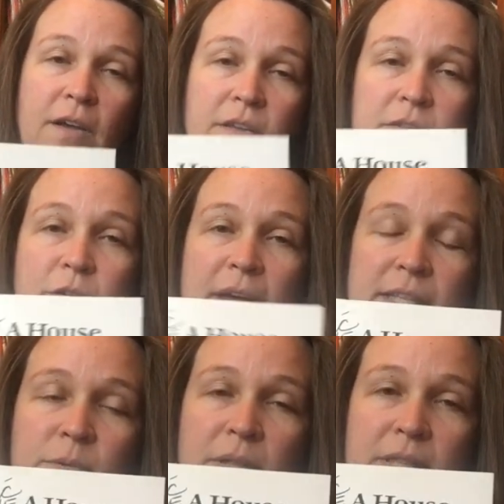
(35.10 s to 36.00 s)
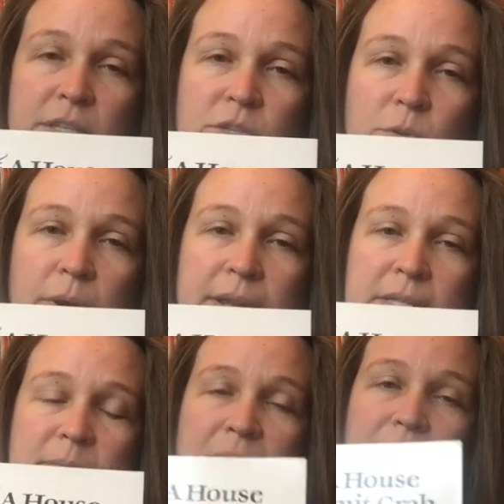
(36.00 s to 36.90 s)
So that's what this story
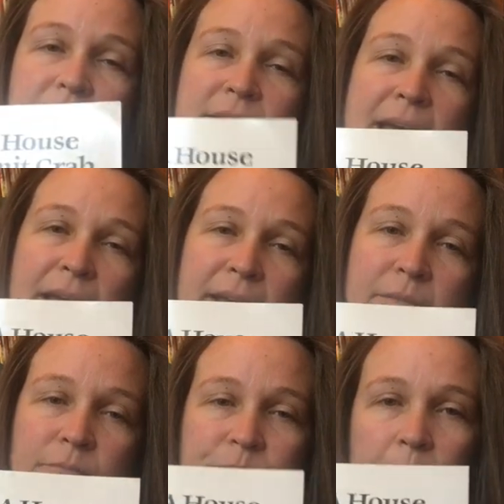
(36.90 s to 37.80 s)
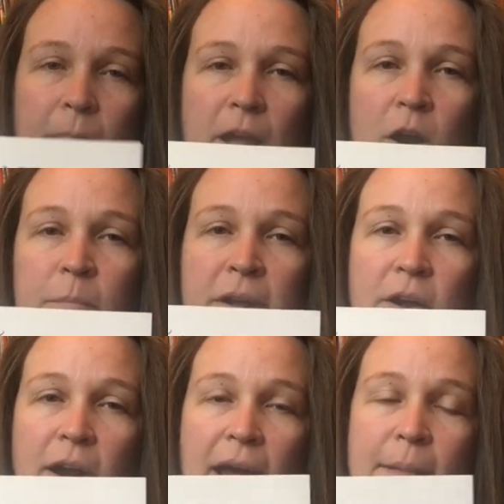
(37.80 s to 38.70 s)
is about today. Hermit
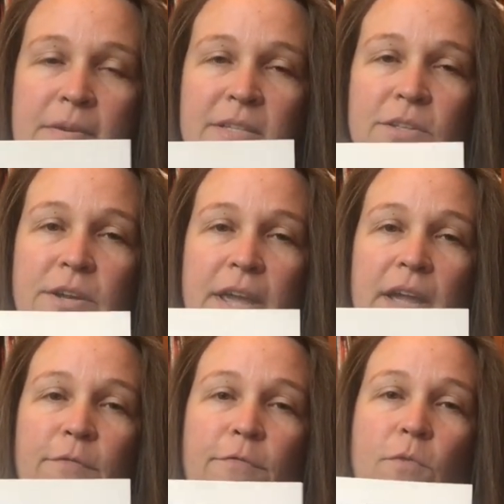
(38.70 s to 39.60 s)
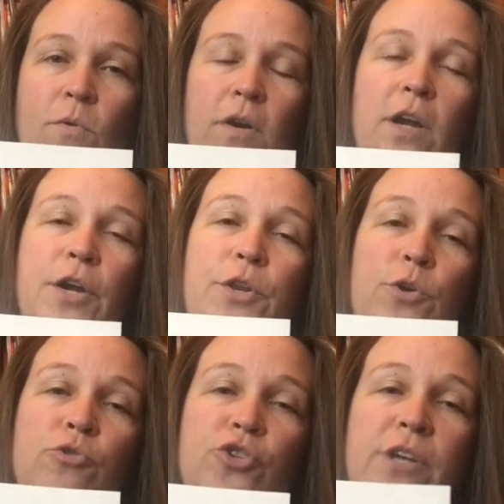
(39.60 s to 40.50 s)
crab is looking for a
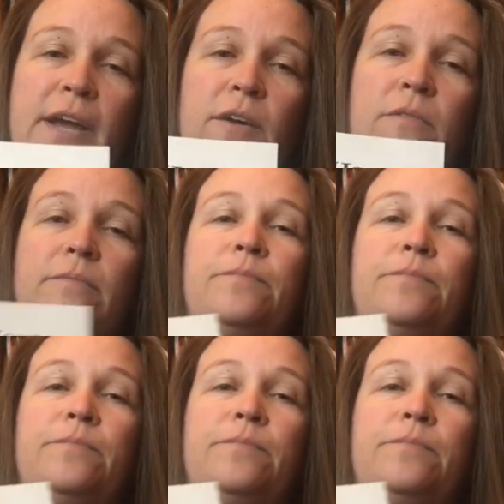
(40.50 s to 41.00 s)
new shell.